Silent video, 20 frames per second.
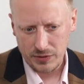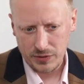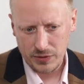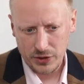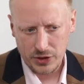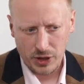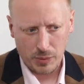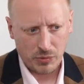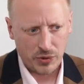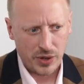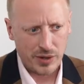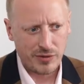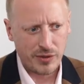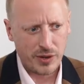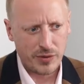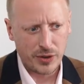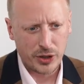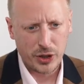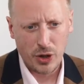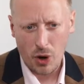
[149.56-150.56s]
summary
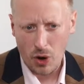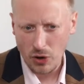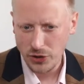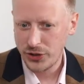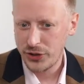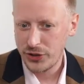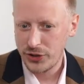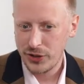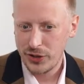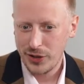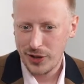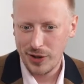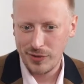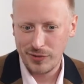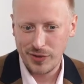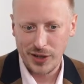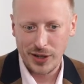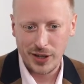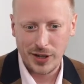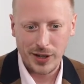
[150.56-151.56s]
of the cost of
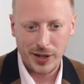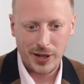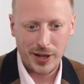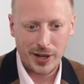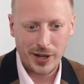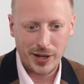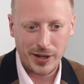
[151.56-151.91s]
a